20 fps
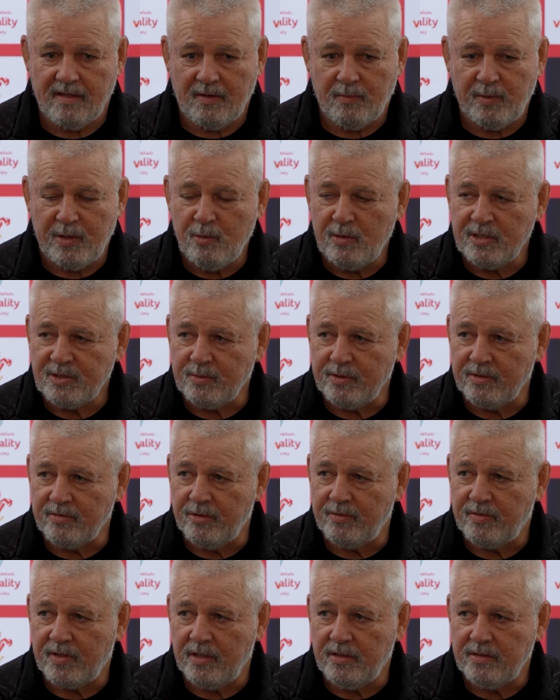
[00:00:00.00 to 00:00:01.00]
We always want the
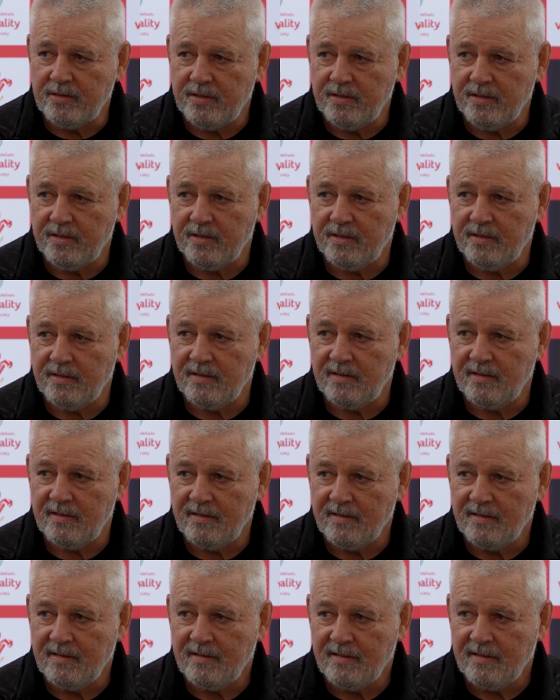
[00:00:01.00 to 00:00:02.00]
roof closed.
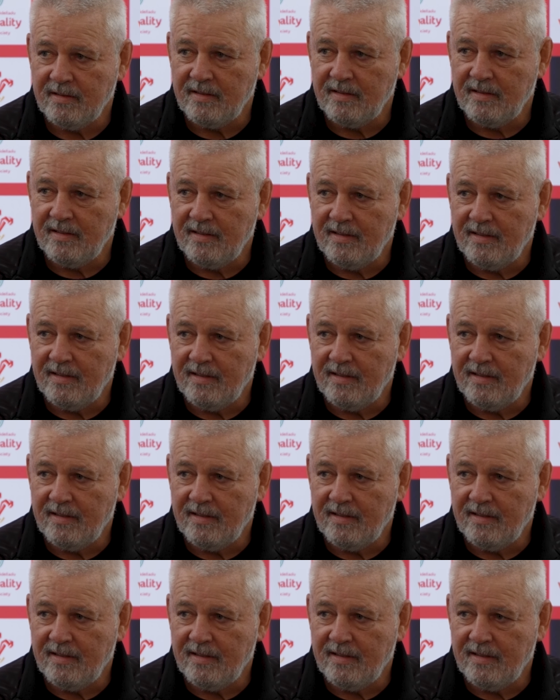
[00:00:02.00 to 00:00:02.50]
Right.